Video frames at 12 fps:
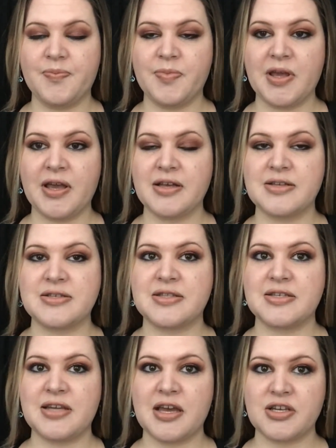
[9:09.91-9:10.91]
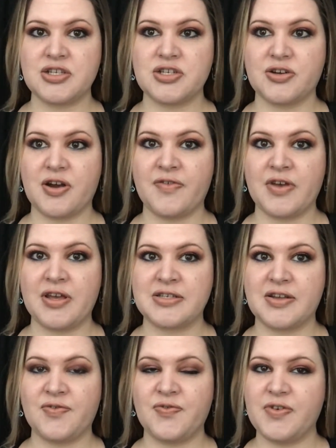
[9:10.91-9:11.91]
because the texture of it
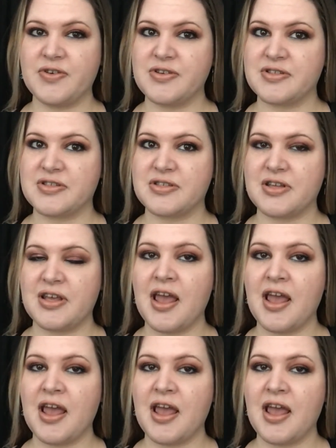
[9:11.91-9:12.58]
feels,